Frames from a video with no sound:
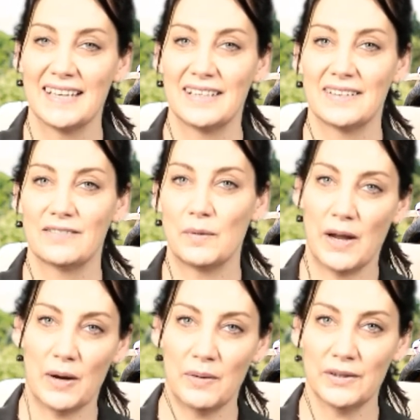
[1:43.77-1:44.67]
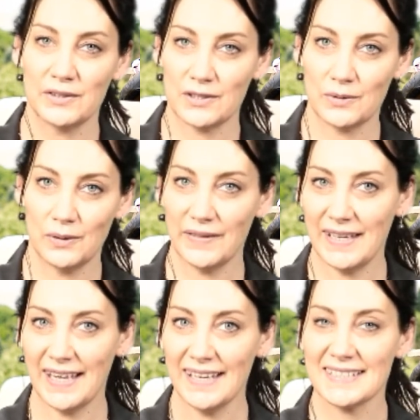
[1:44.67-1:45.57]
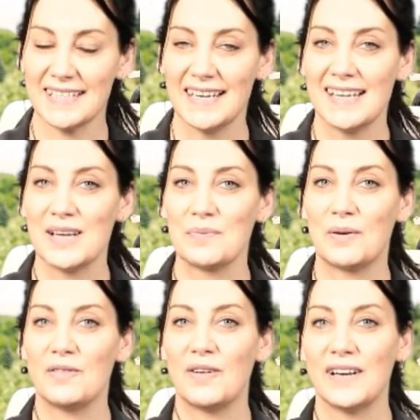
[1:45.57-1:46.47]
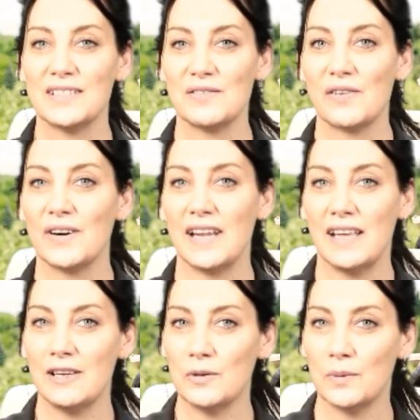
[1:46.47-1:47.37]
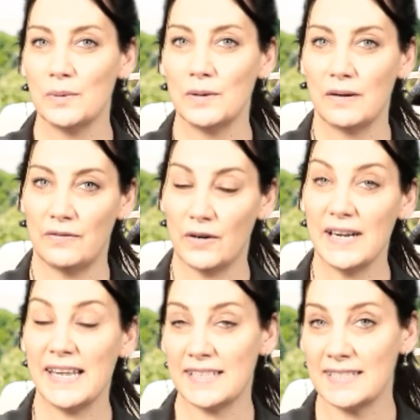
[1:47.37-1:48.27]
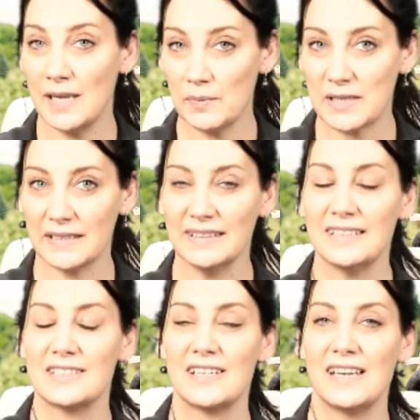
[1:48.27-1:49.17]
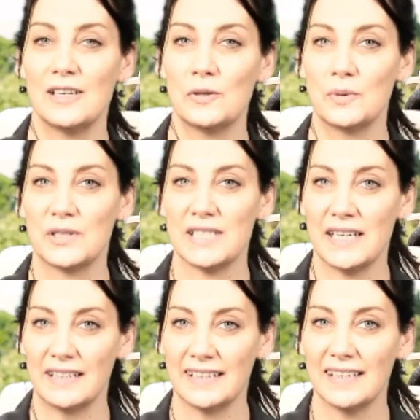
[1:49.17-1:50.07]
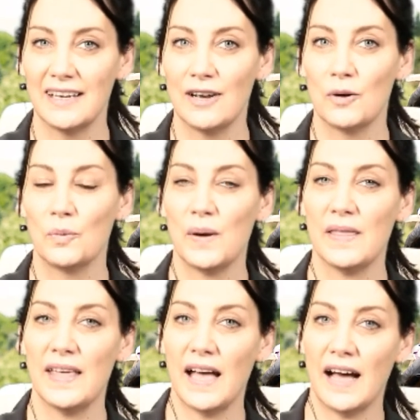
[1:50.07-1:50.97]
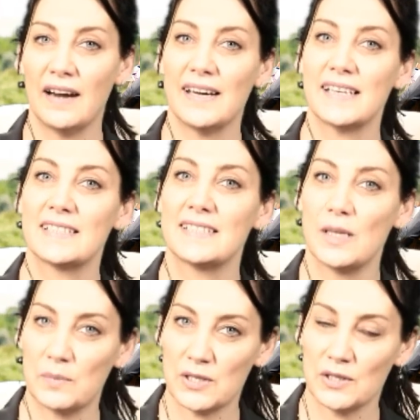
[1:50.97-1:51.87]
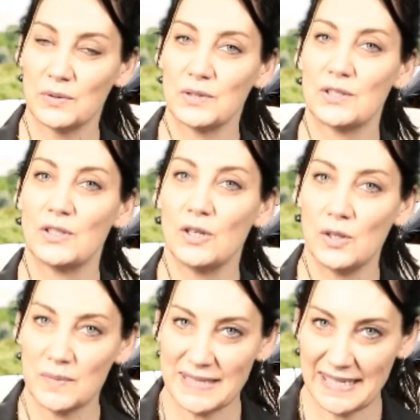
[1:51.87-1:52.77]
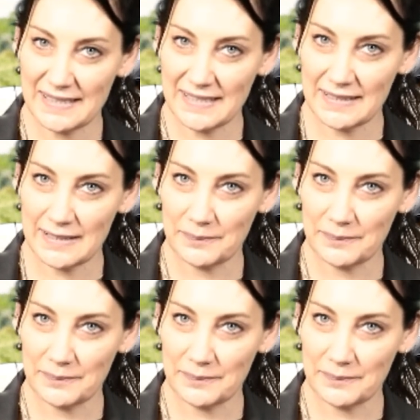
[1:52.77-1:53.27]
from now on I'll just call it the Act, provides for an exception to equal sharing where there are exceptional circumstances.